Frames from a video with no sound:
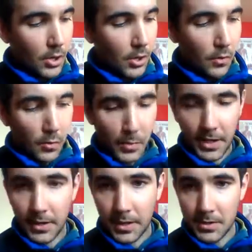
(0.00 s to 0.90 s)
or if we're
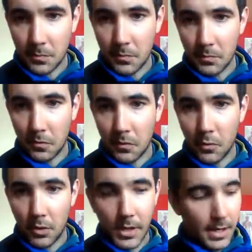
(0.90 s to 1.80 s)
picking things up from the
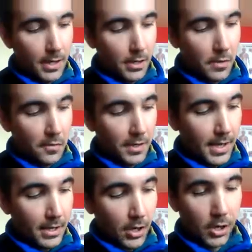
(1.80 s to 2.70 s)
floor, it can often
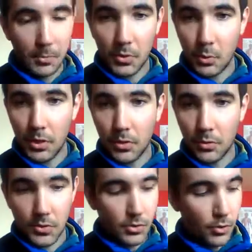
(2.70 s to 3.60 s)
get caught between
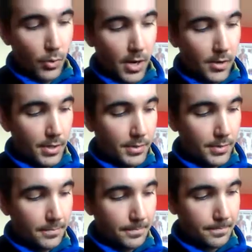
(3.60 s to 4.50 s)
those two
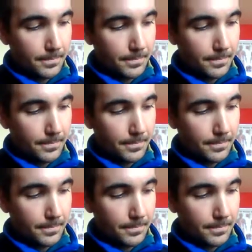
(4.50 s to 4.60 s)
areas.